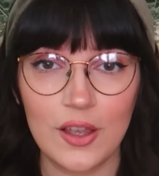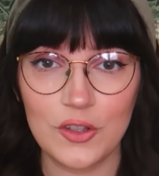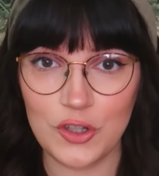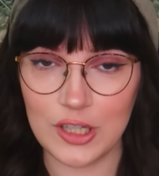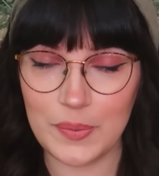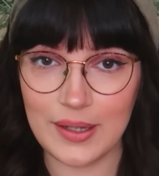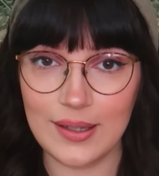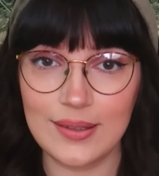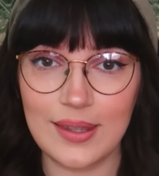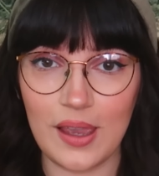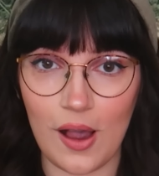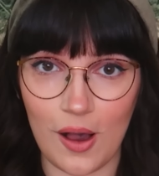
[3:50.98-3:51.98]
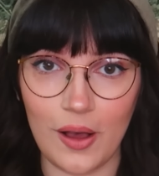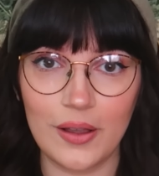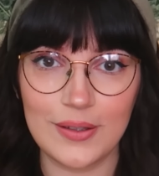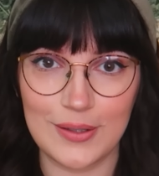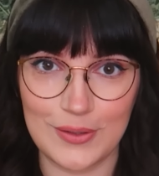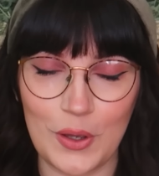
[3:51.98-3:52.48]
just because they
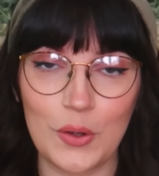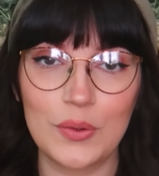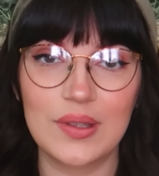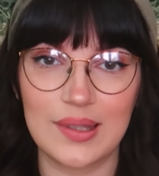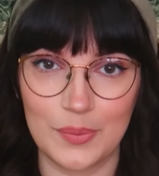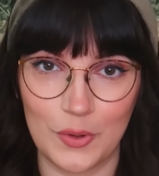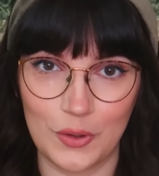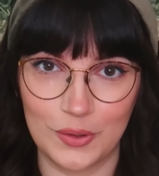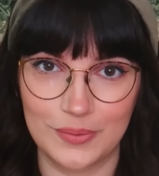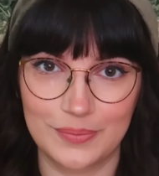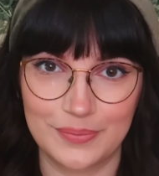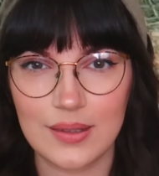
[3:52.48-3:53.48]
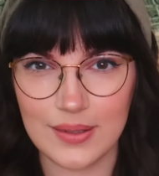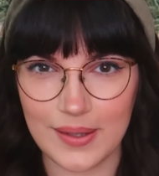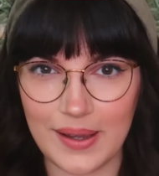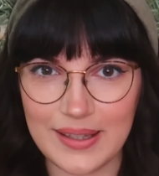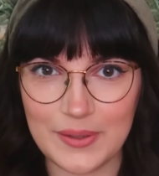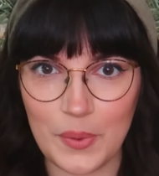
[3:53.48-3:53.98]
are so small.
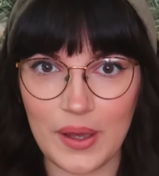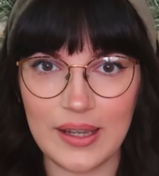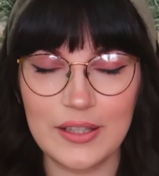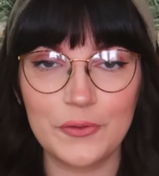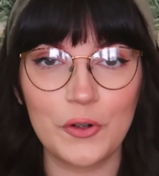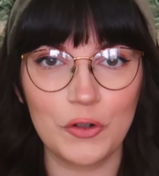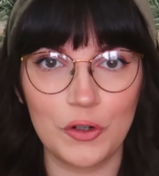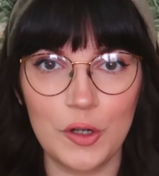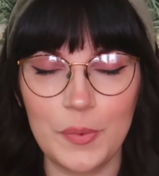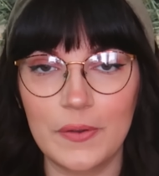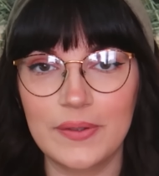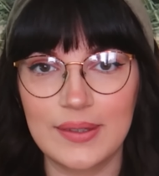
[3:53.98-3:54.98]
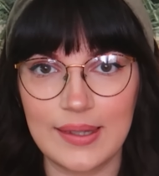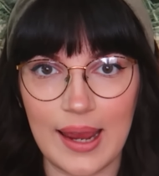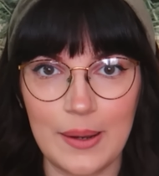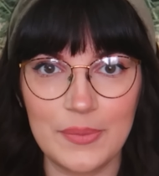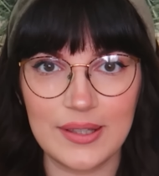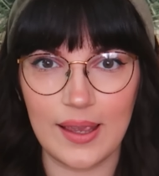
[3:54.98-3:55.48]
Size wise, for a group of
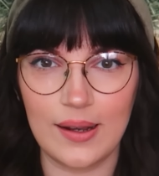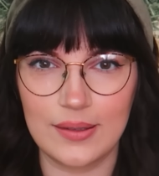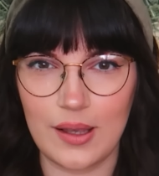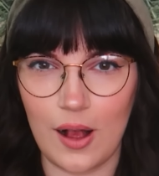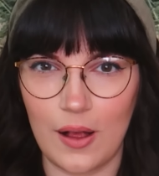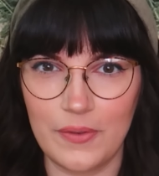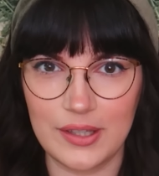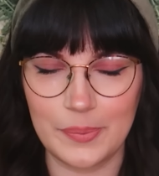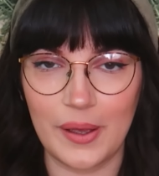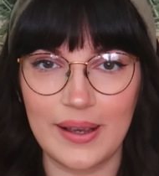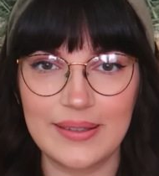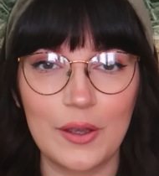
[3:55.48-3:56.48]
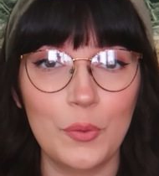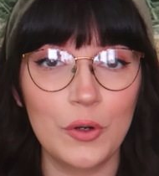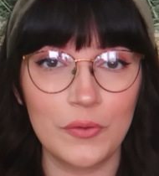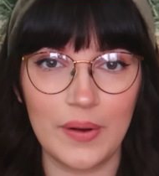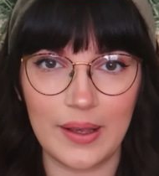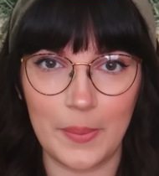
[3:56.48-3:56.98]
same-sex harvest mice, I
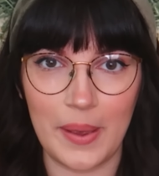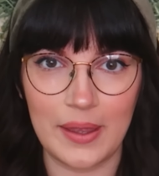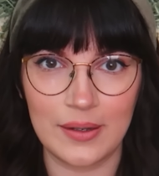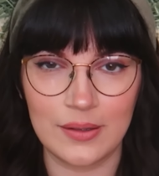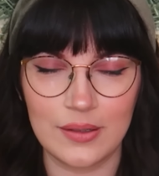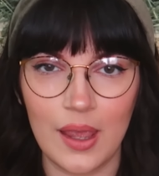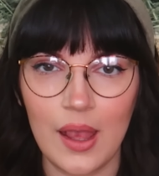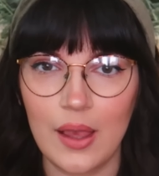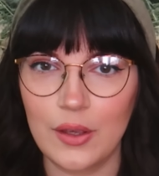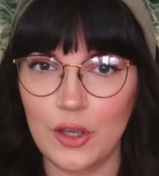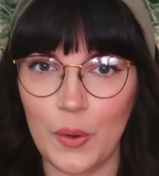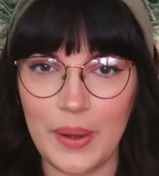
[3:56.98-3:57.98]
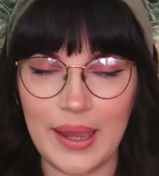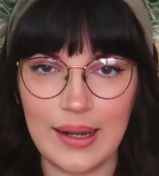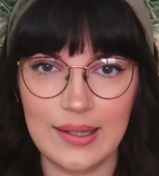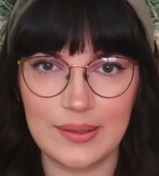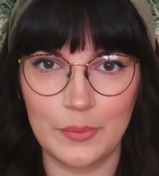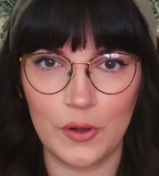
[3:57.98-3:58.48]
wouldn't recommend going any
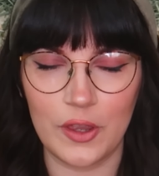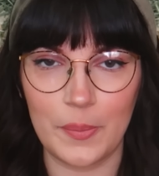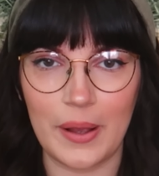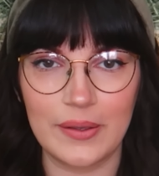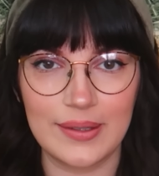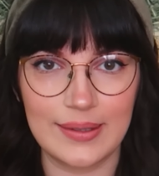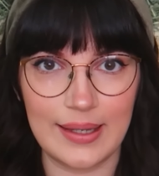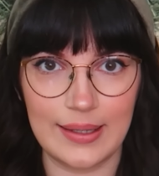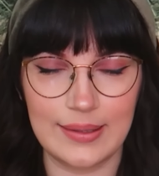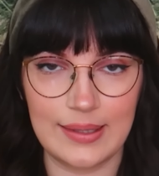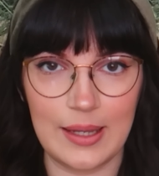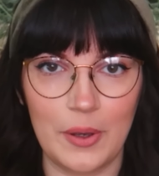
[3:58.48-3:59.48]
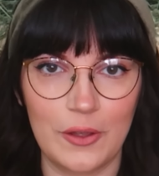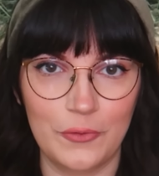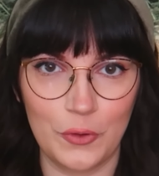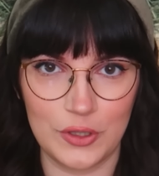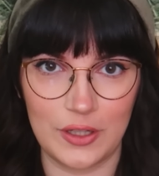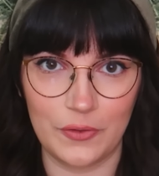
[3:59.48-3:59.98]
smaller than about 60 by
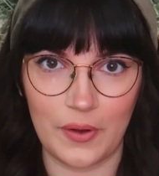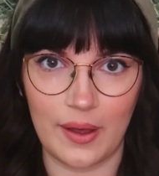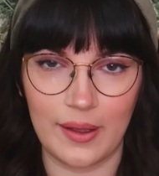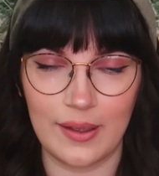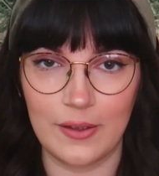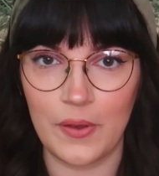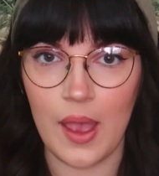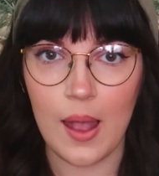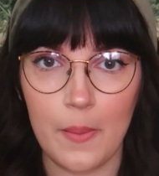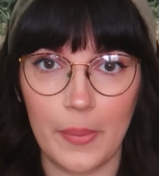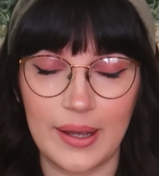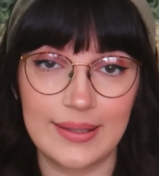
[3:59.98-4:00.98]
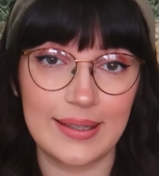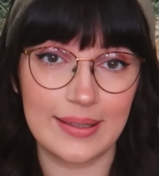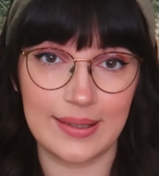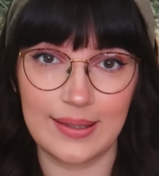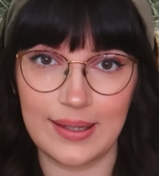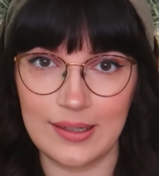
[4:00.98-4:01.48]
45 by
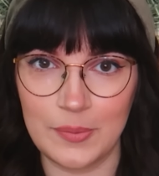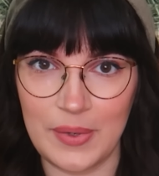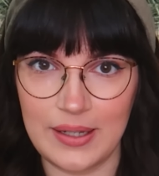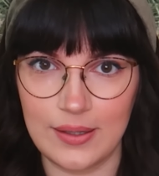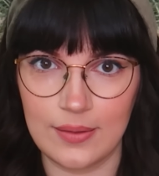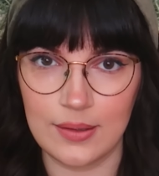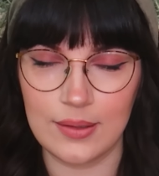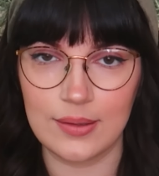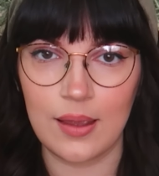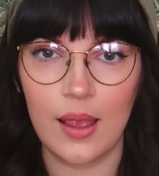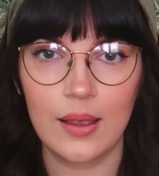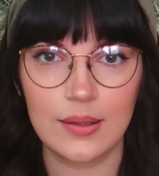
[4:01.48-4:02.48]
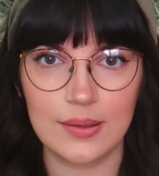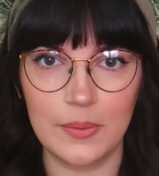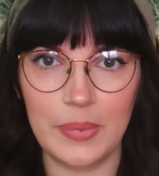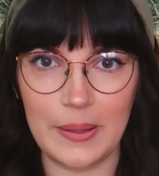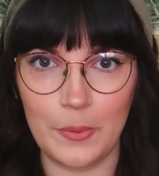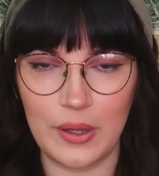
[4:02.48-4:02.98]
60 centimeters. Some
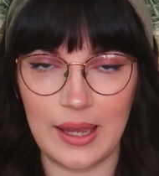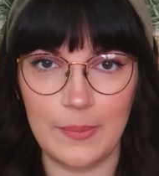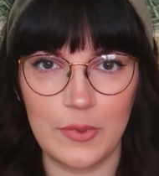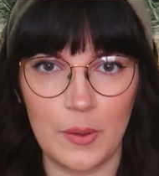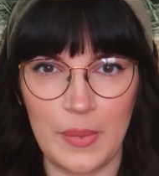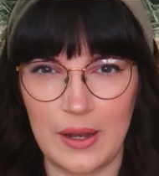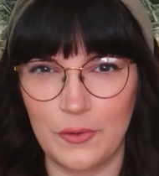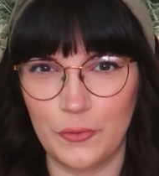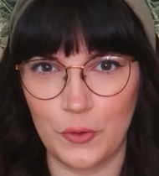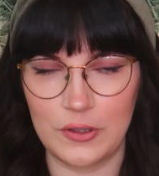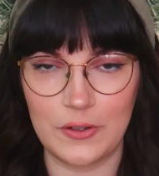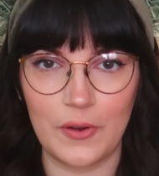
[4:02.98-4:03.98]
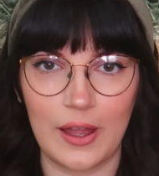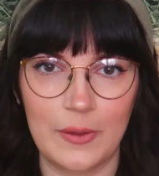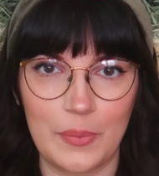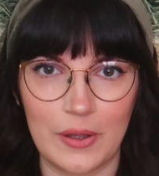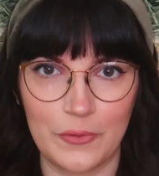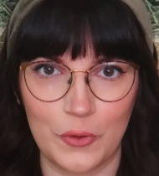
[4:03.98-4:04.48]
people keep them in
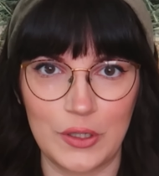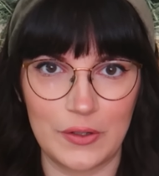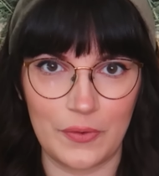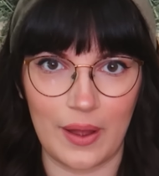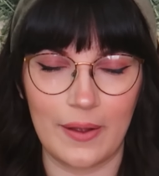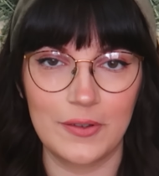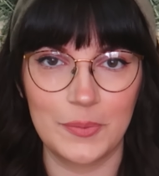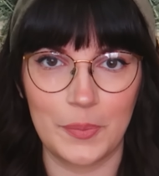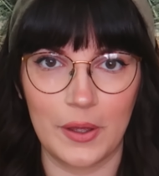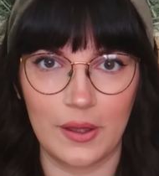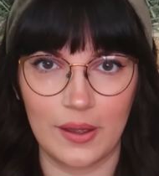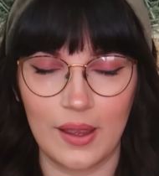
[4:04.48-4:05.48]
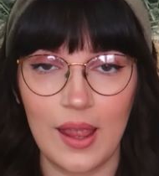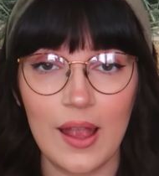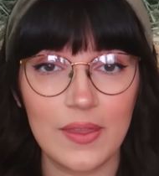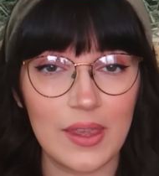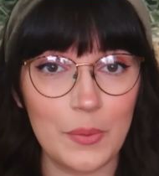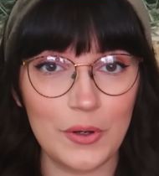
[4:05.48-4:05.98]
45 by 45s, but
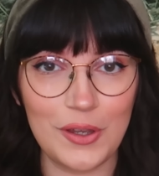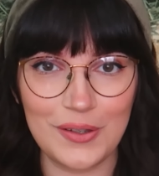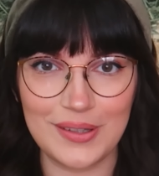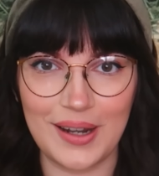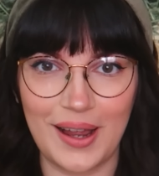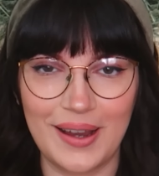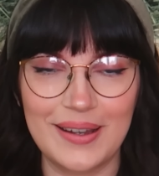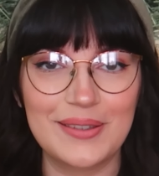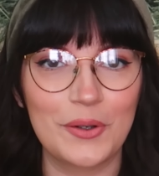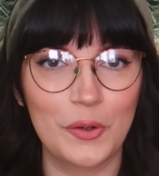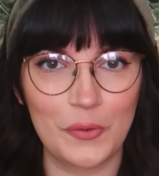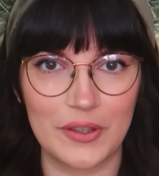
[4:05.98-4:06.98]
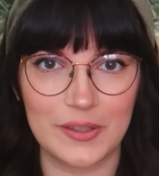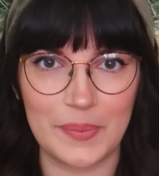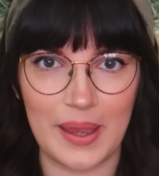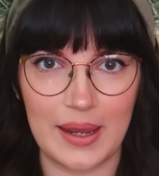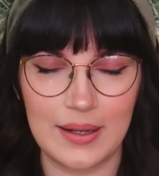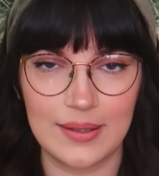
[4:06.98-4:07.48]
they will utilize all of the
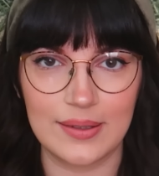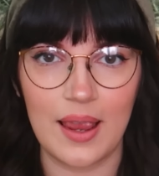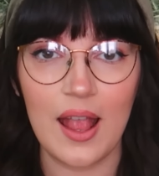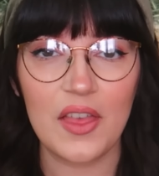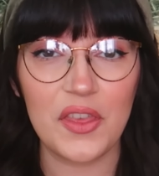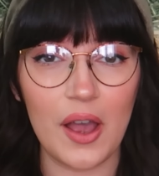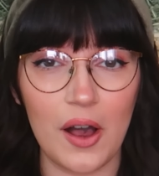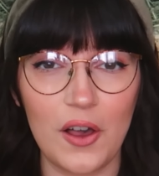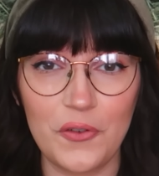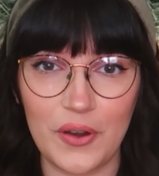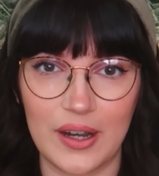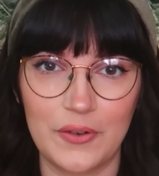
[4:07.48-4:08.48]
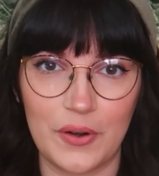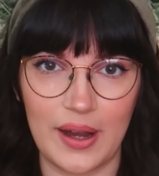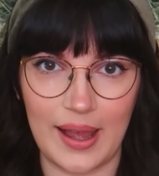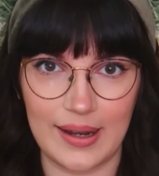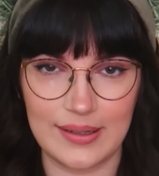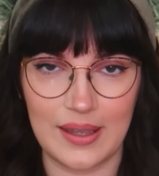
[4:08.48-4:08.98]
space. They are very
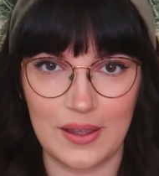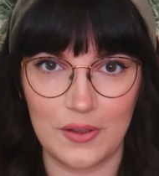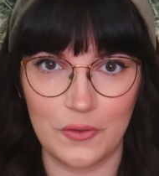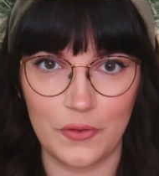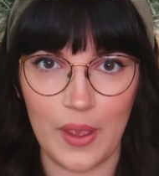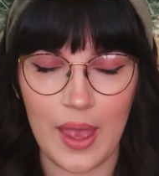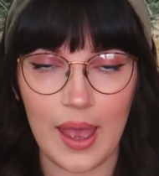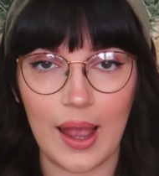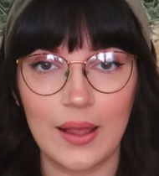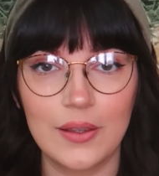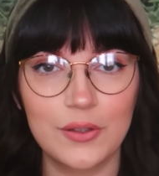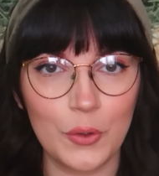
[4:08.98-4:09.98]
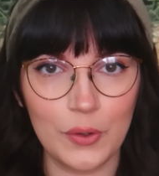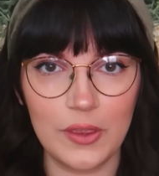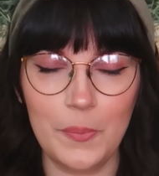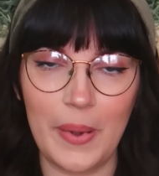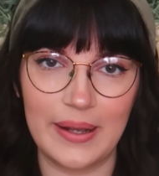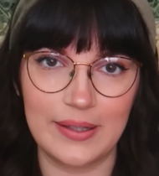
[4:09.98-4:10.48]
active, and the taller
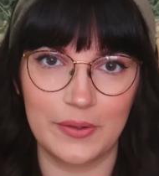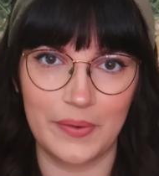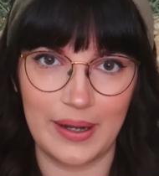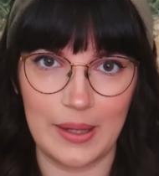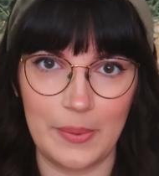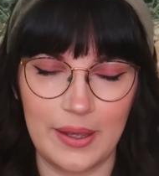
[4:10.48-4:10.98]
the better really,